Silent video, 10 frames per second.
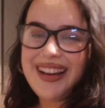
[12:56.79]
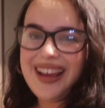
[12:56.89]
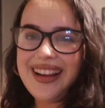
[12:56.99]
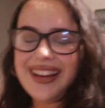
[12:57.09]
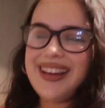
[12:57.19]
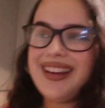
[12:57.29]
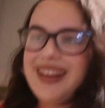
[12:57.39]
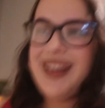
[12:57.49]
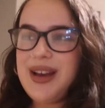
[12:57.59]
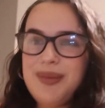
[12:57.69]
of like
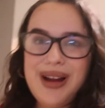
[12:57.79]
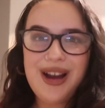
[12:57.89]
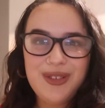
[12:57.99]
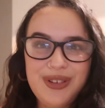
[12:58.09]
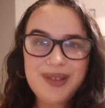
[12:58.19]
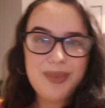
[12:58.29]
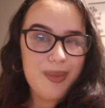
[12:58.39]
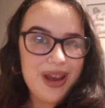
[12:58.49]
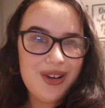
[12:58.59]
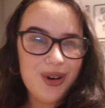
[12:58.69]
my outfit, my
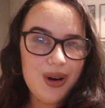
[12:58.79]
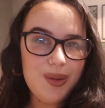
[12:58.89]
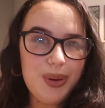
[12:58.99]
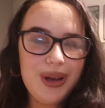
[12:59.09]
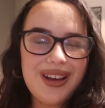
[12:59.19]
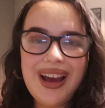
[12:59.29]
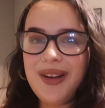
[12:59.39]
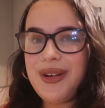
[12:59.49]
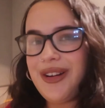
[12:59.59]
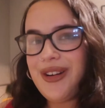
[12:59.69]
makeup. It kind
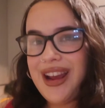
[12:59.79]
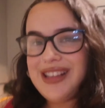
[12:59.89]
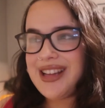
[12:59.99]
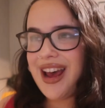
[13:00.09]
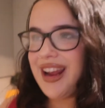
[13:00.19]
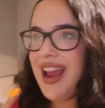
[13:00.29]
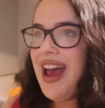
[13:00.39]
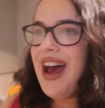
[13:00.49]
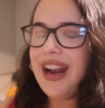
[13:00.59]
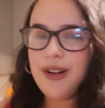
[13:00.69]
of went okay today.
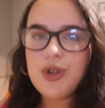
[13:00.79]
And I've